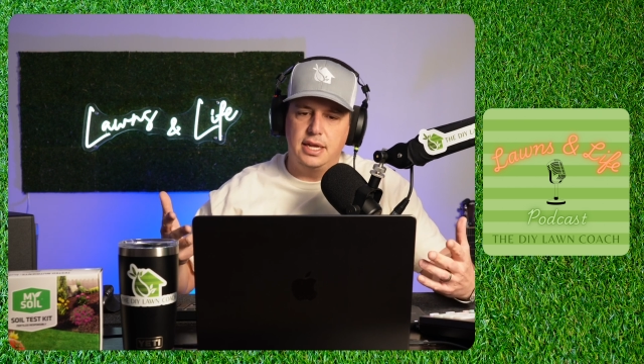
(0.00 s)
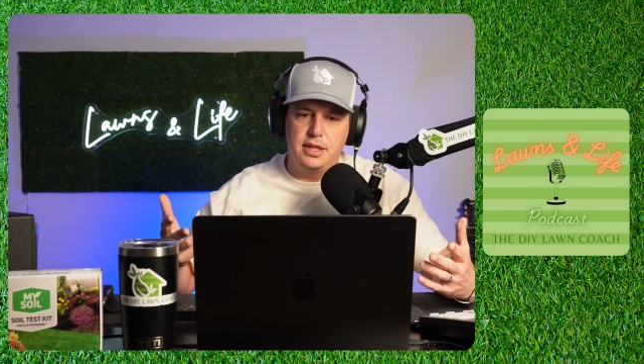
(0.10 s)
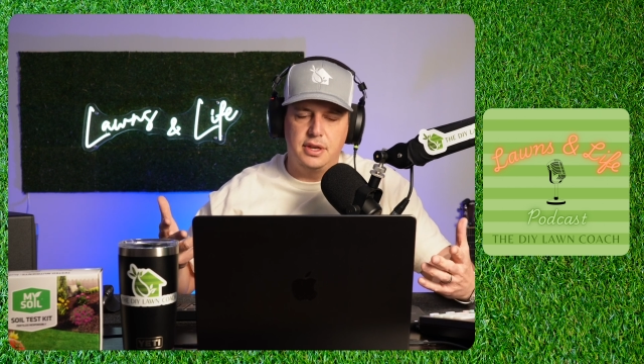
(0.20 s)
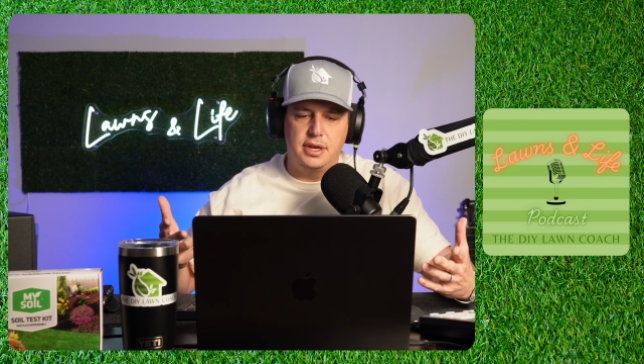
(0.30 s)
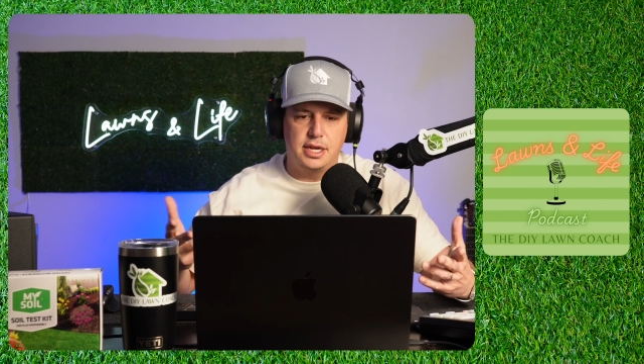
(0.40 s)
in
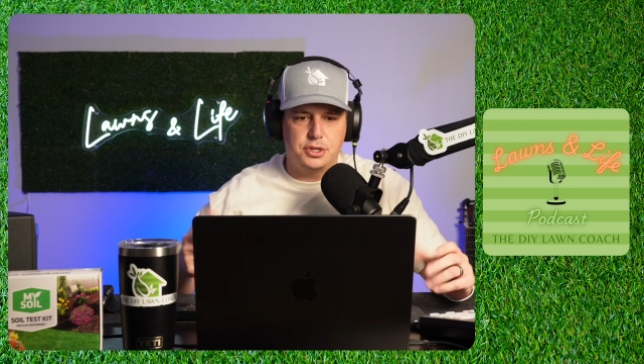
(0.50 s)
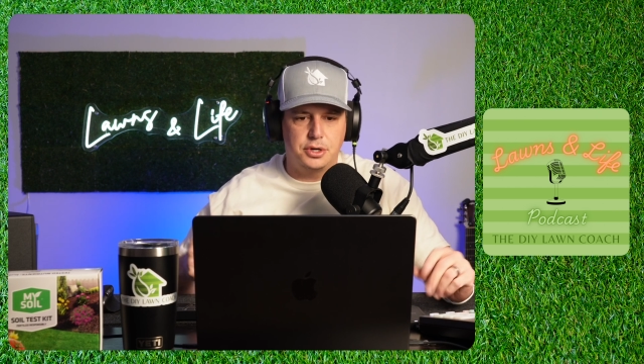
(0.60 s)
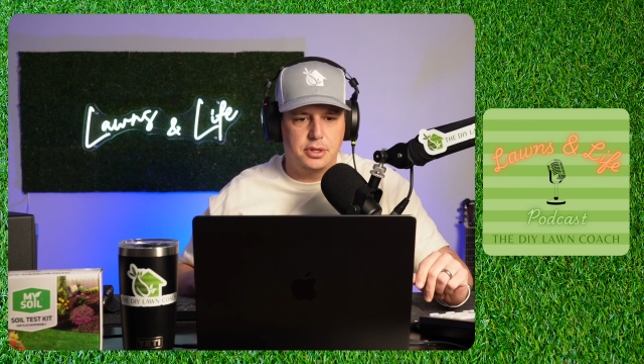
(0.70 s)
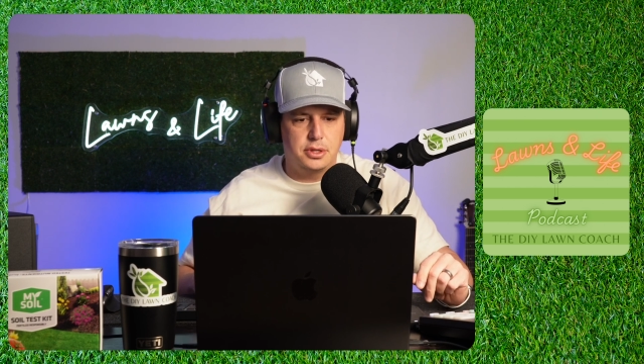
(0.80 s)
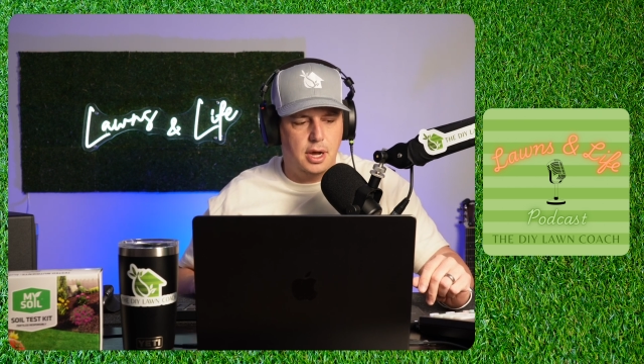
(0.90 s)
the desert
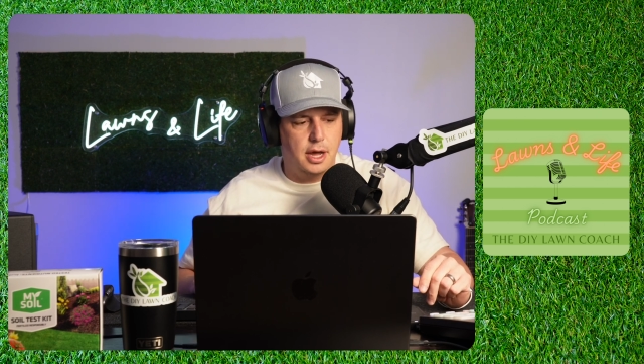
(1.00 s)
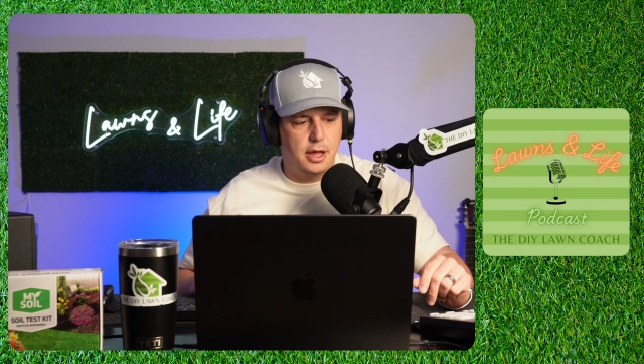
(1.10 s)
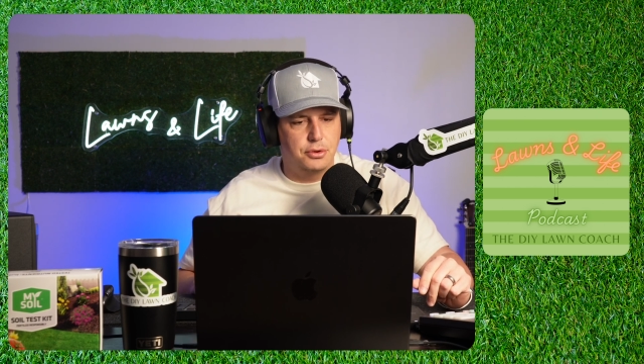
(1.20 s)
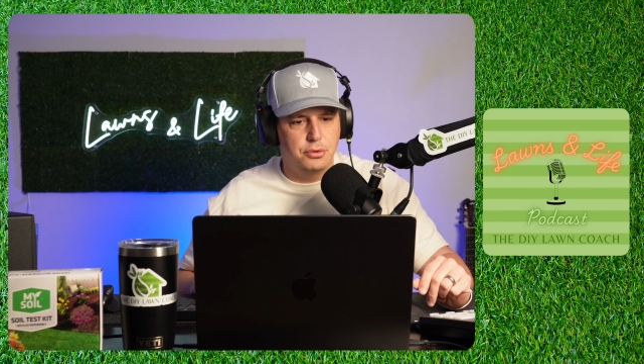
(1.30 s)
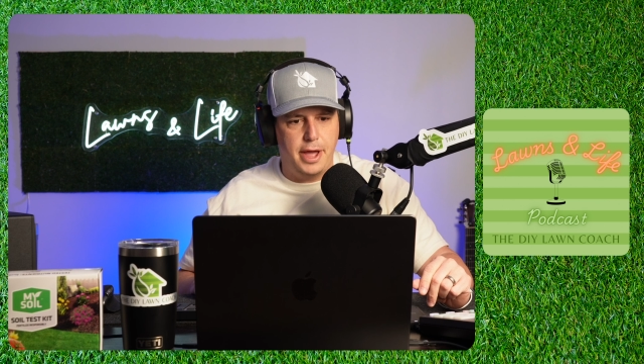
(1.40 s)

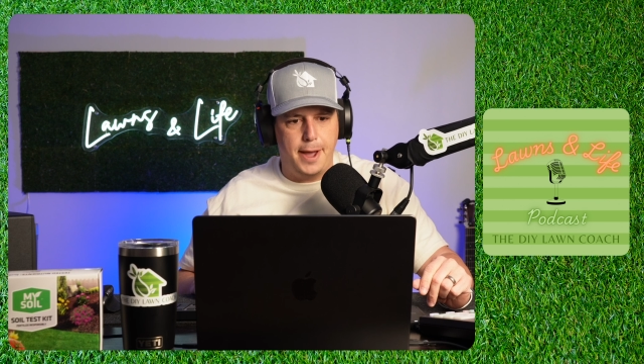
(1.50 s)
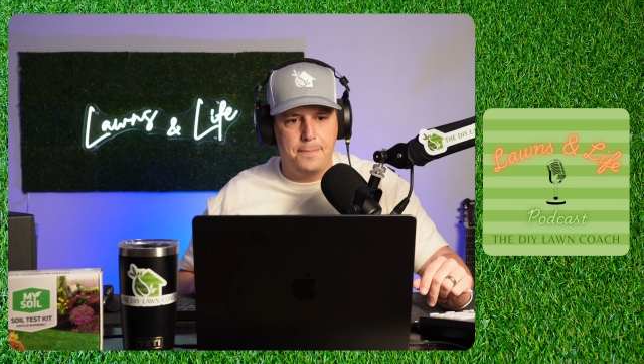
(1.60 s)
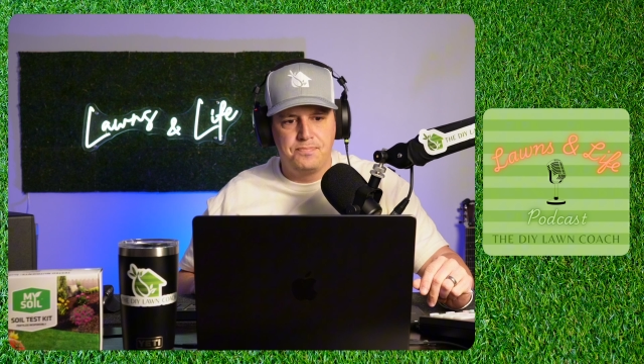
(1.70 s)
through that.